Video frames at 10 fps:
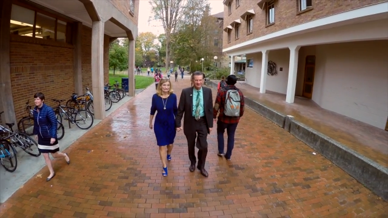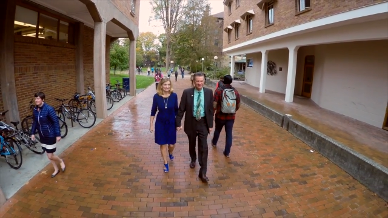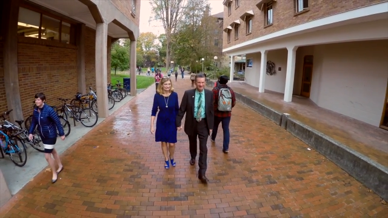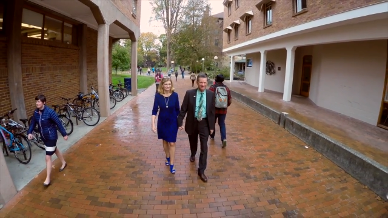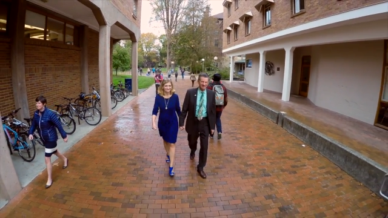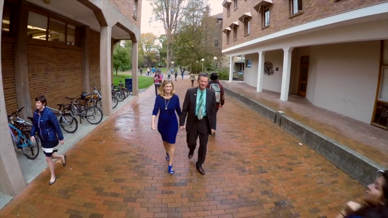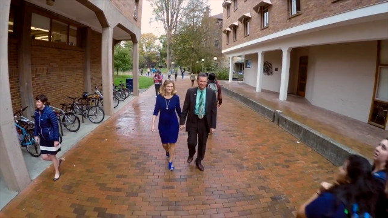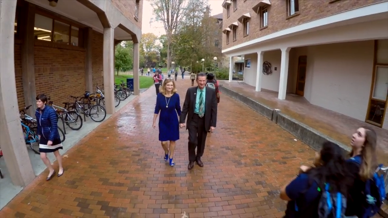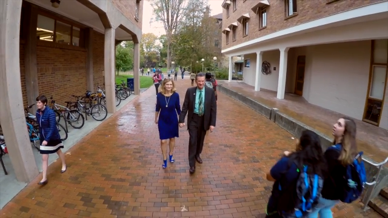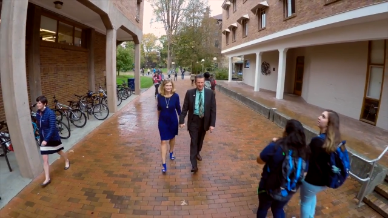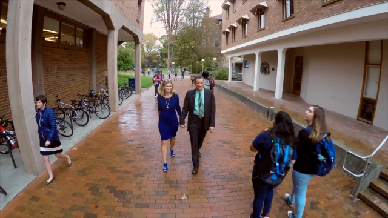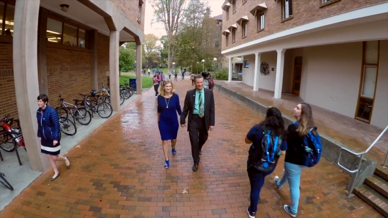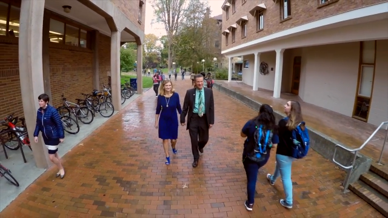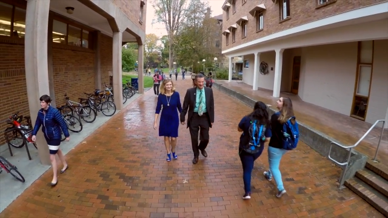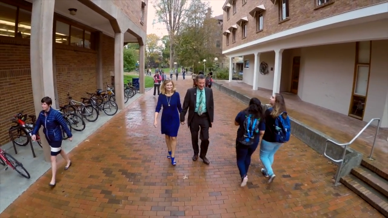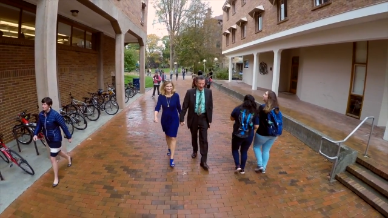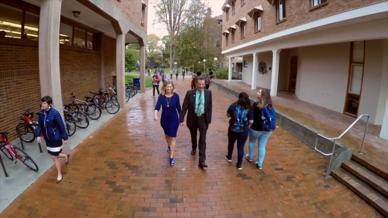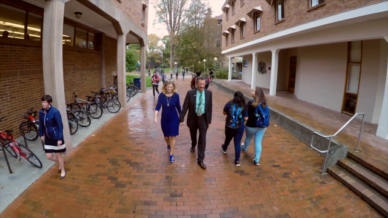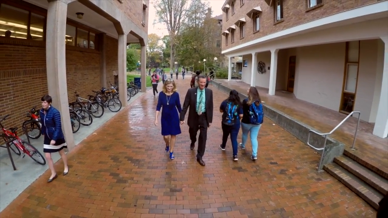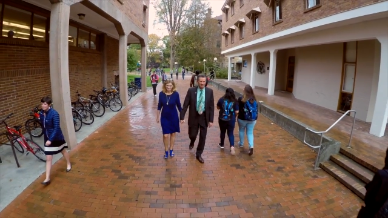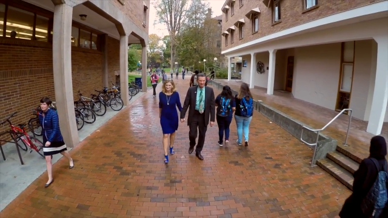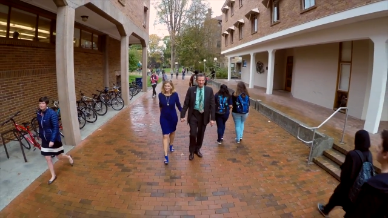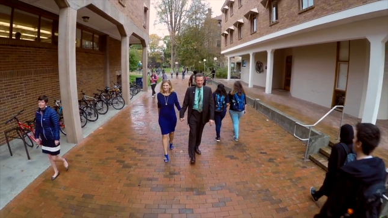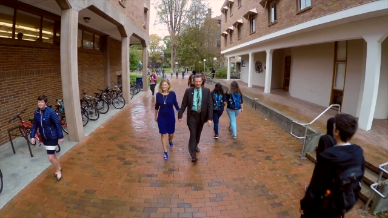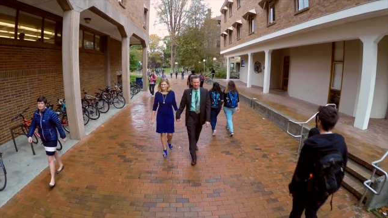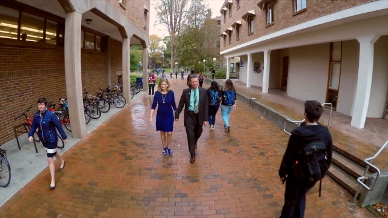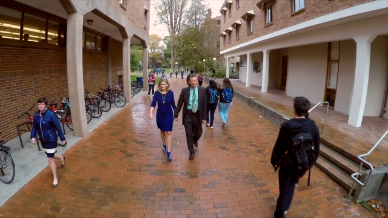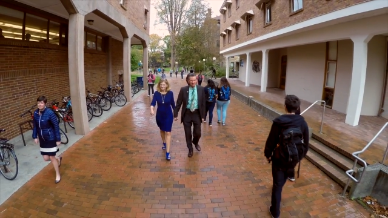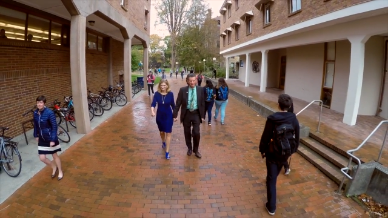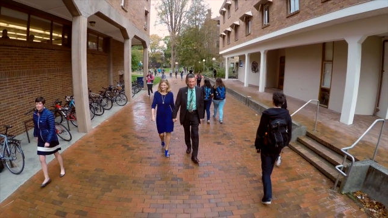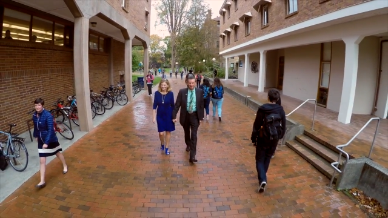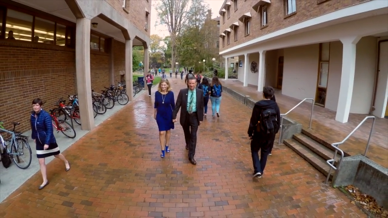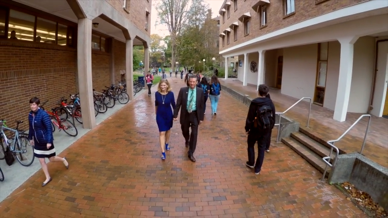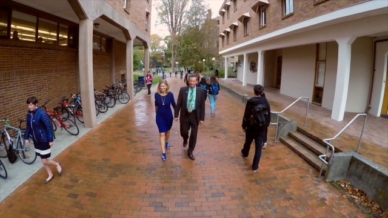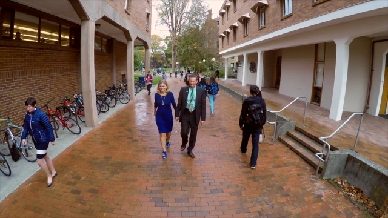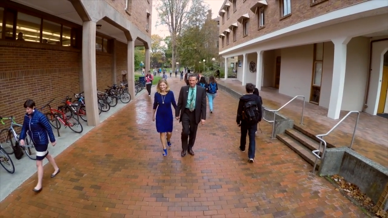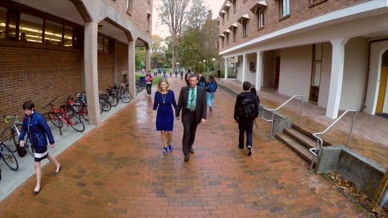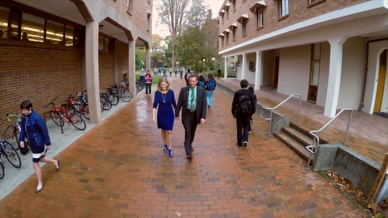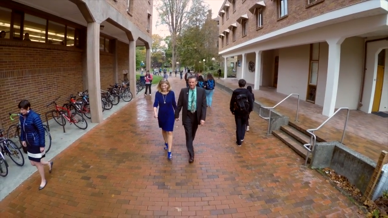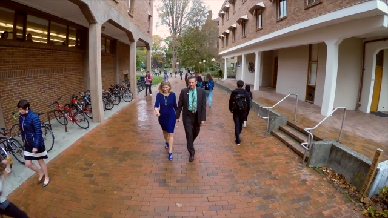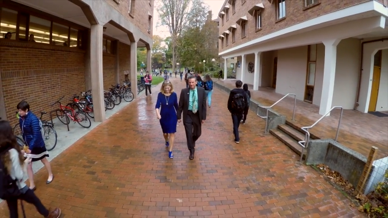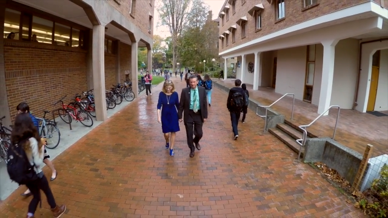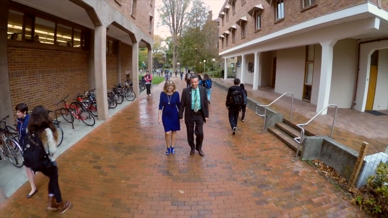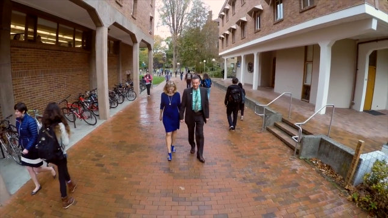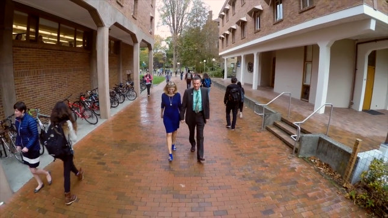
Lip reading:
No face is visible, so there are no lips to read.